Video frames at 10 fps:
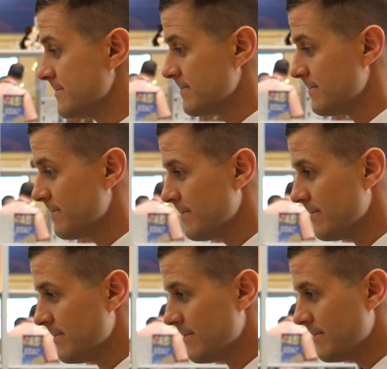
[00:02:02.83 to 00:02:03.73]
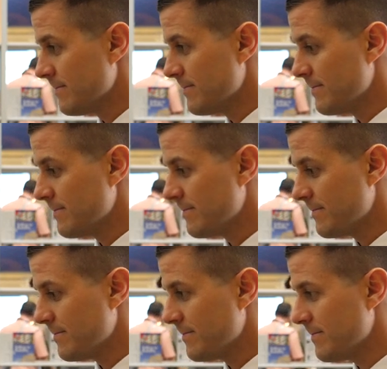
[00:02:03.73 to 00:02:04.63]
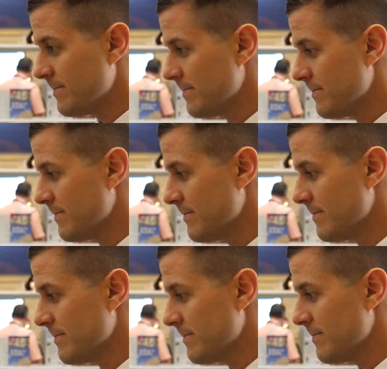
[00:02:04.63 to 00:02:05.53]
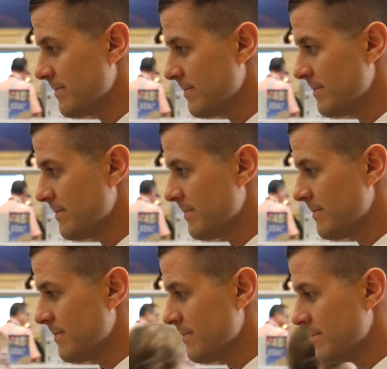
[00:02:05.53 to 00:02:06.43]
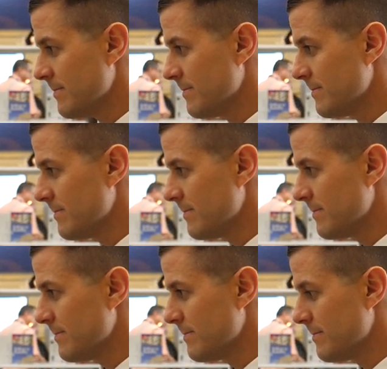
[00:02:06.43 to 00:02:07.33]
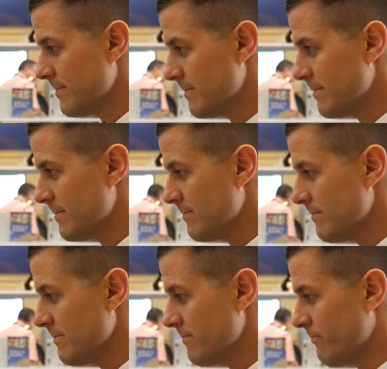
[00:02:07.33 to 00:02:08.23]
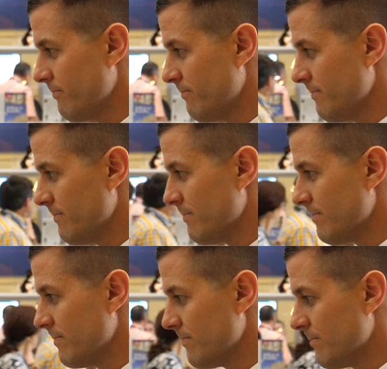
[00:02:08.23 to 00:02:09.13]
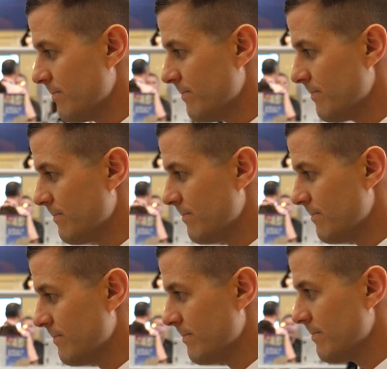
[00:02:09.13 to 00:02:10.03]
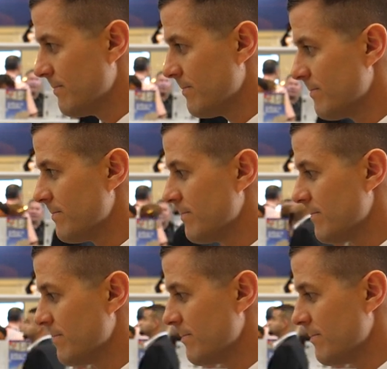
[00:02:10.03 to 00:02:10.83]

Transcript: (silent)